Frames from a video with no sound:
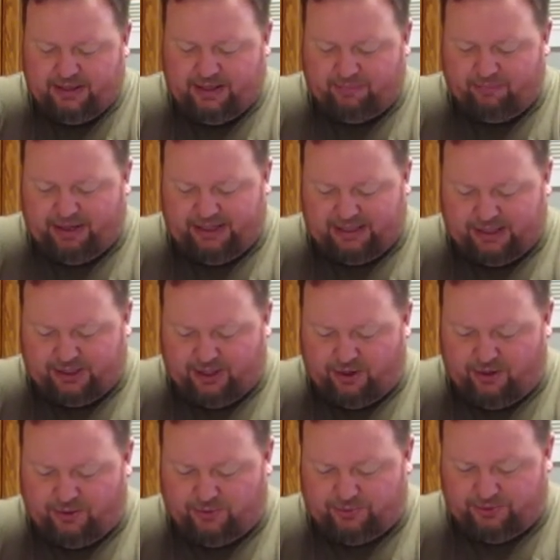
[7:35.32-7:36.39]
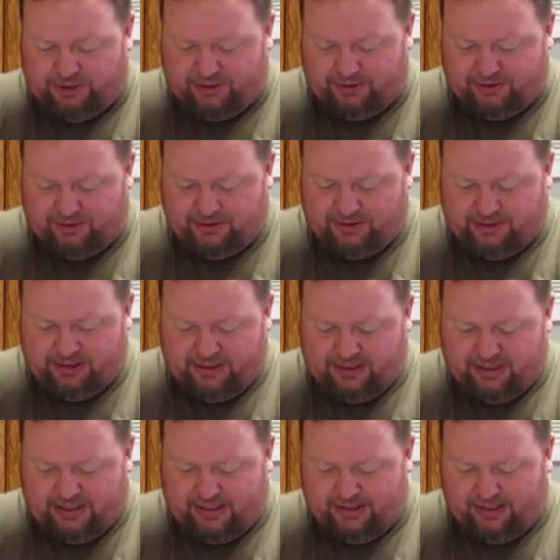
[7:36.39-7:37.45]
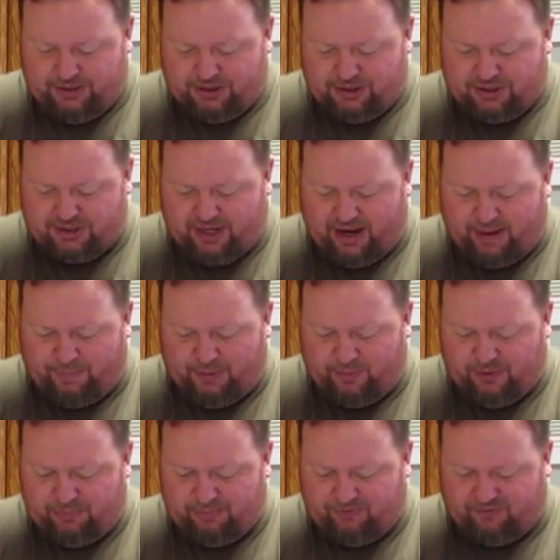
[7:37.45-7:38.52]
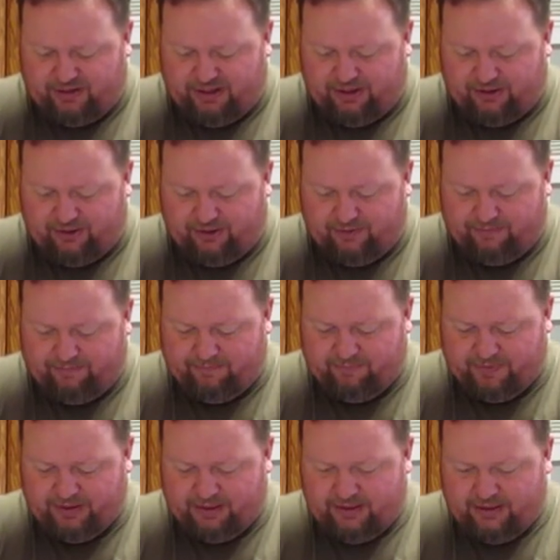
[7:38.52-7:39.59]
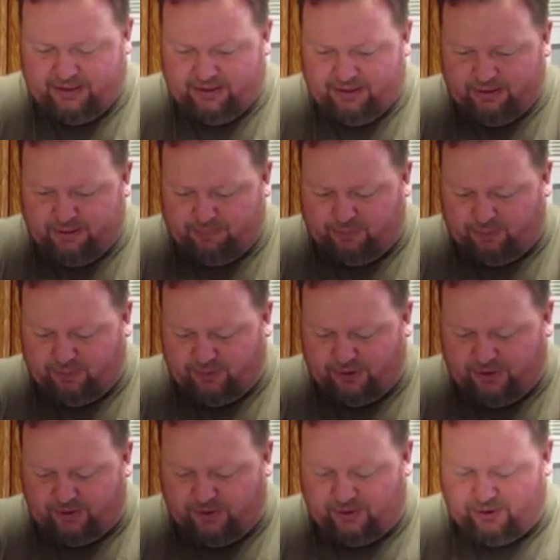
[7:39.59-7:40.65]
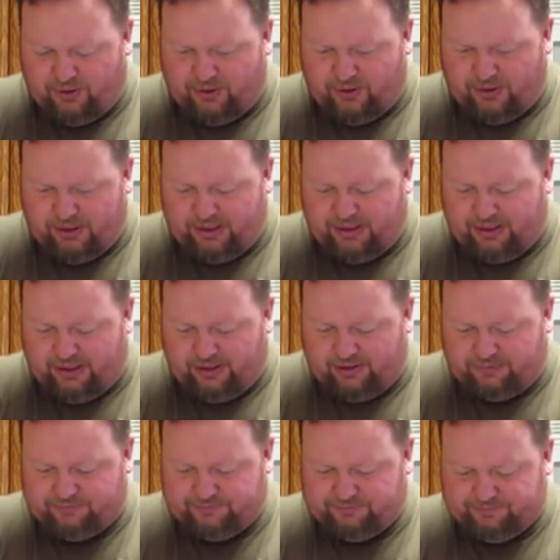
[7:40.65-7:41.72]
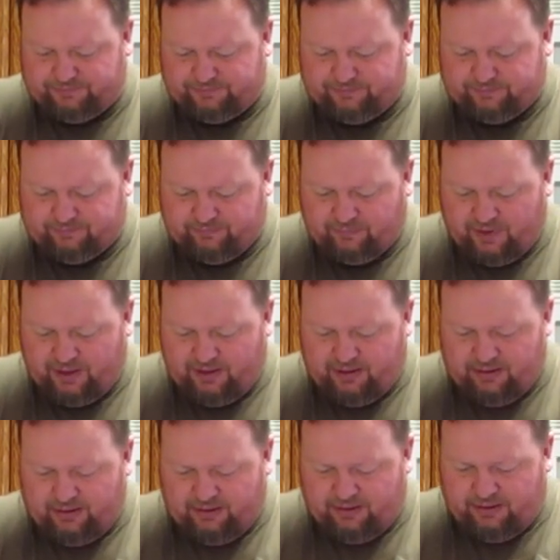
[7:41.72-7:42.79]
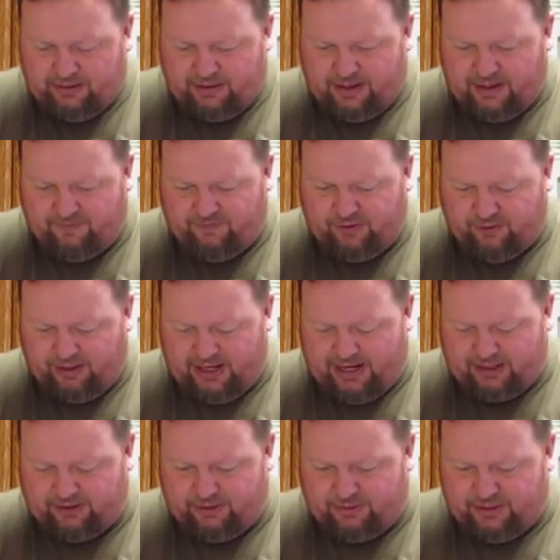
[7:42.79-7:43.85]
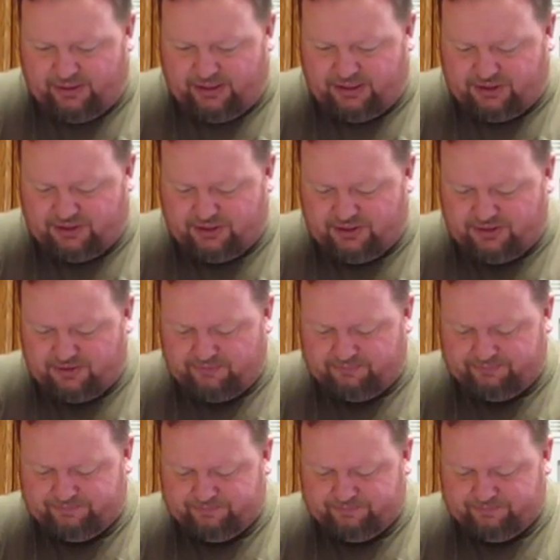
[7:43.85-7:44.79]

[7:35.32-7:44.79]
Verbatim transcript: and make a cone and then just tap it with my finger and pour it all in there. Now if you like doing dishes,